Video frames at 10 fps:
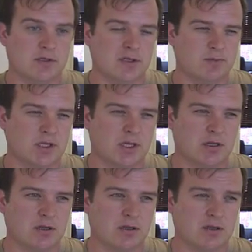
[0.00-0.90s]

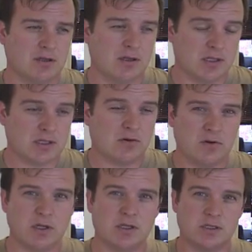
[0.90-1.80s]
something that's
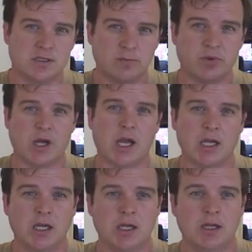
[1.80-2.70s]
going to supply.